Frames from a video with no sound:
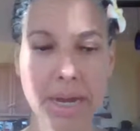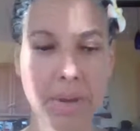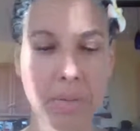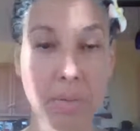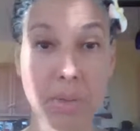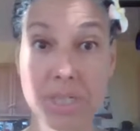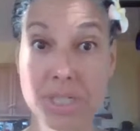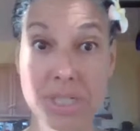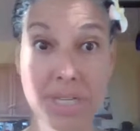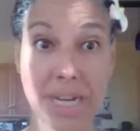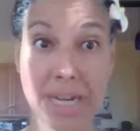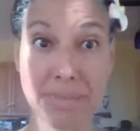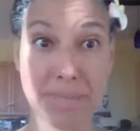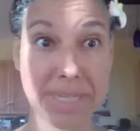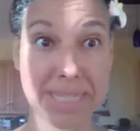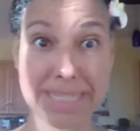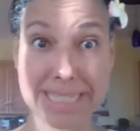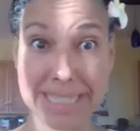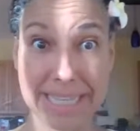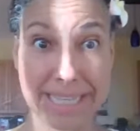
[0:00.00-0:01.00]
which I'm going
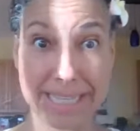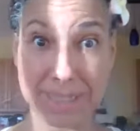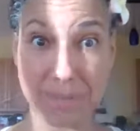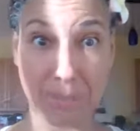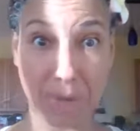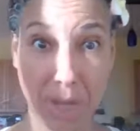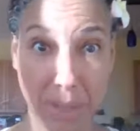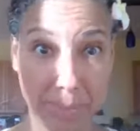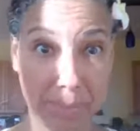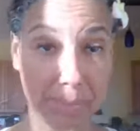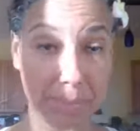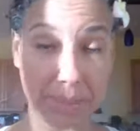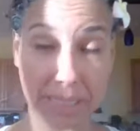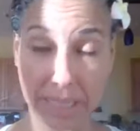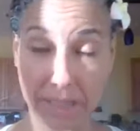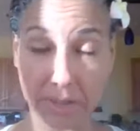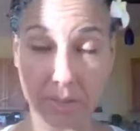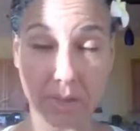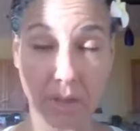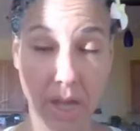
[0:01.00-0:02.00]
to say is probably a
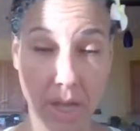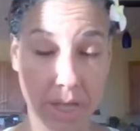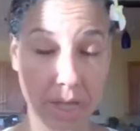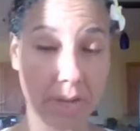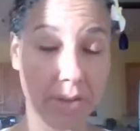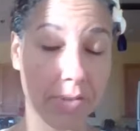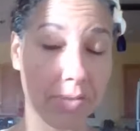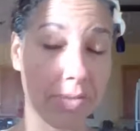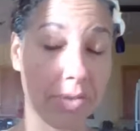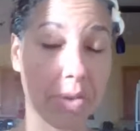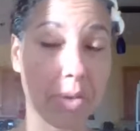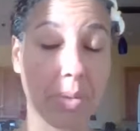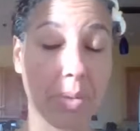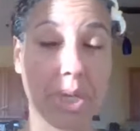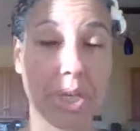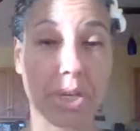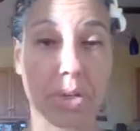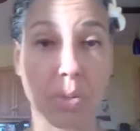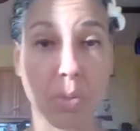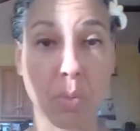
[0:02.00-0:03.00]
lot of you
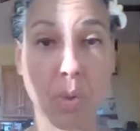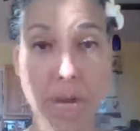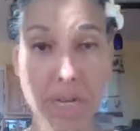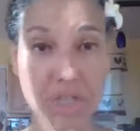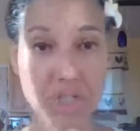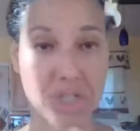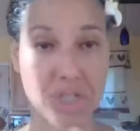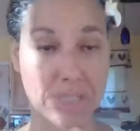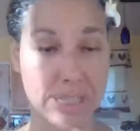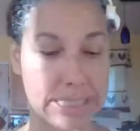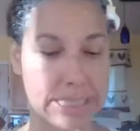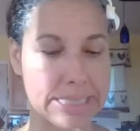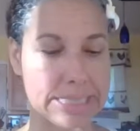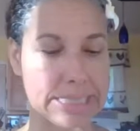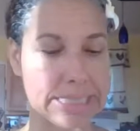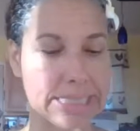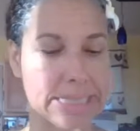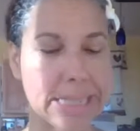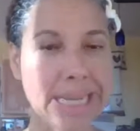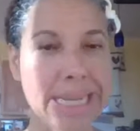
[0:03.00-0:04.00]
here watching
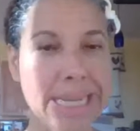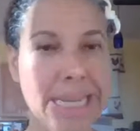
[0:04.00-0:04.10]
this,